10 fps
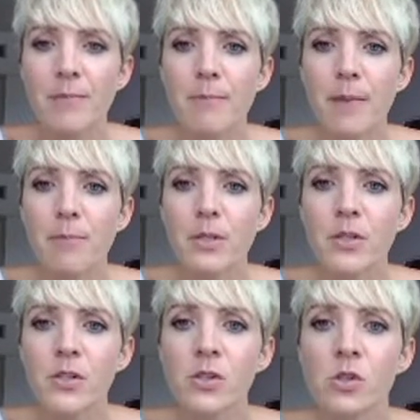
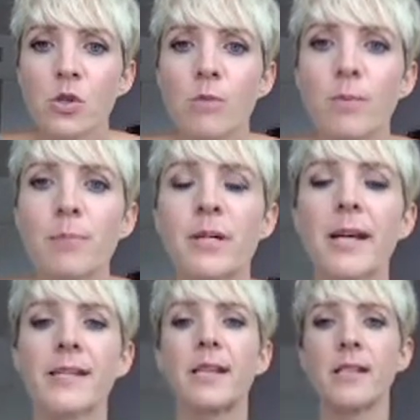members to be
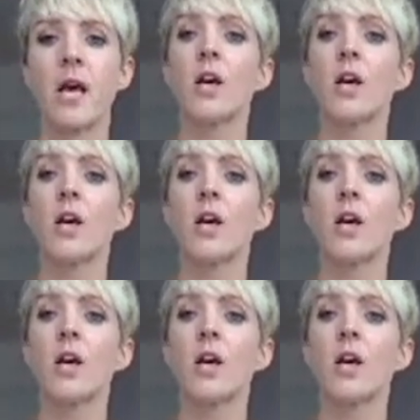present.